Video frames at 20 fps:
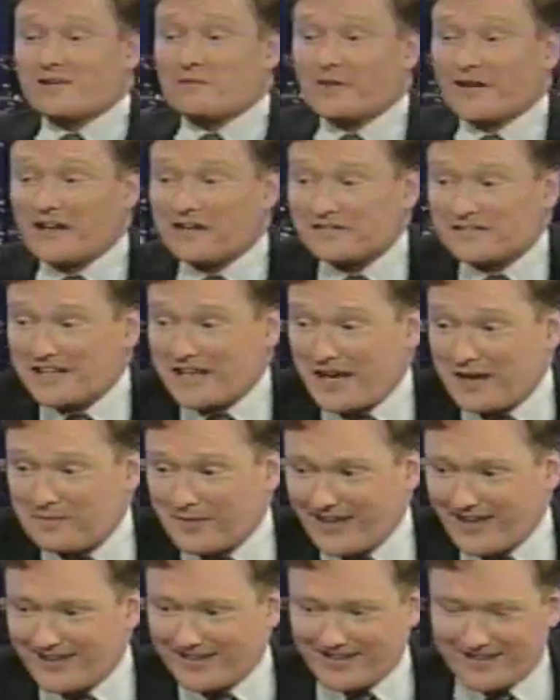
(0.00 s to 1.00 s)
and someone else came
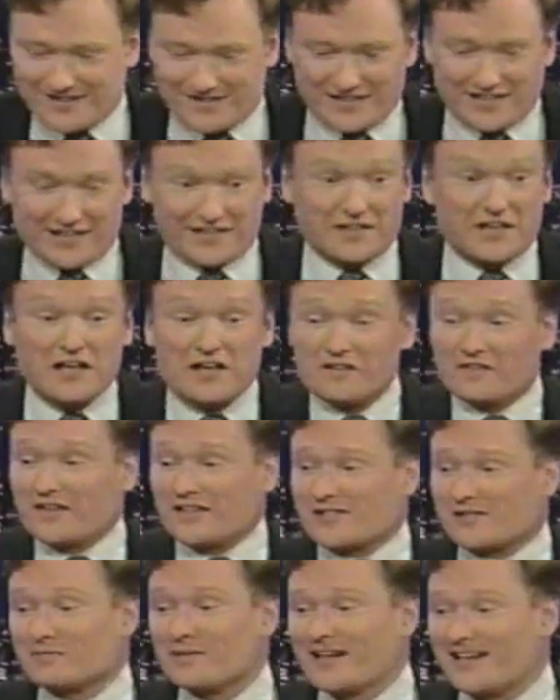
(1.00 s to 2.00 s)
in and it's said, real,
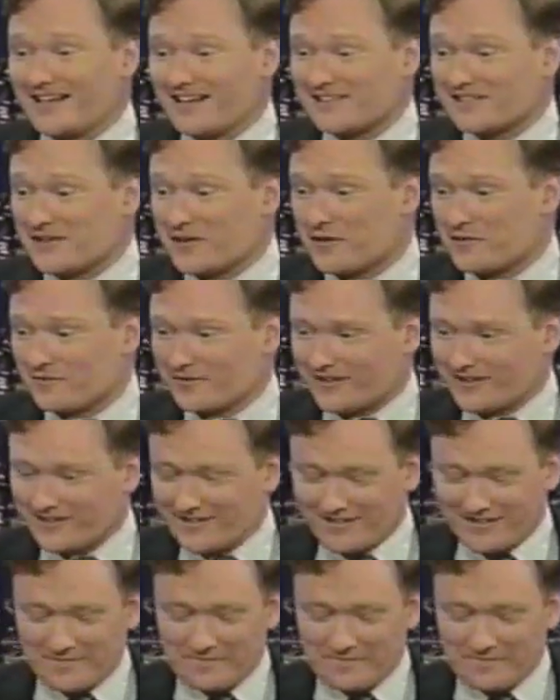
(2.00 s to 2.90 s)
"This meeting's over." Yeah,